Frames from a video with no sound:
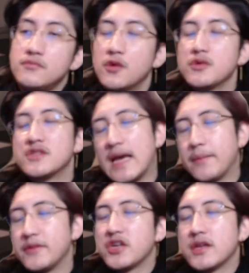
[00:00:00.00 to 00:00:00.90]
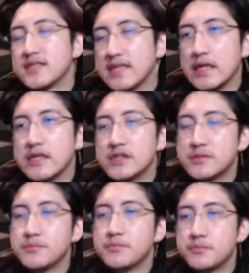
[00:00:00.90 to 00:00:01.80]
Well, it's damage and a silence,
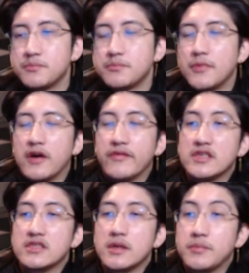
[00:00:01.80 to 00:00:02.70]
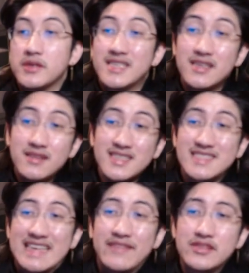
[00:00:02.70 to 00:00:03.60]
obviously. But dealing
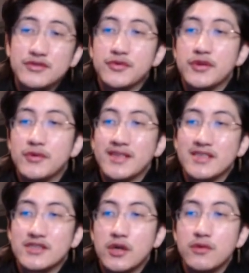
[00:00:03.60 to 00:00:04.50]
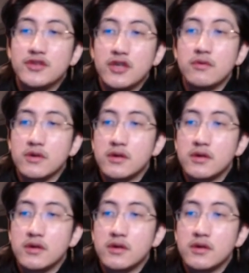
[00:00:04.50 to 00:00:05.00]
7 to a unit is no joke.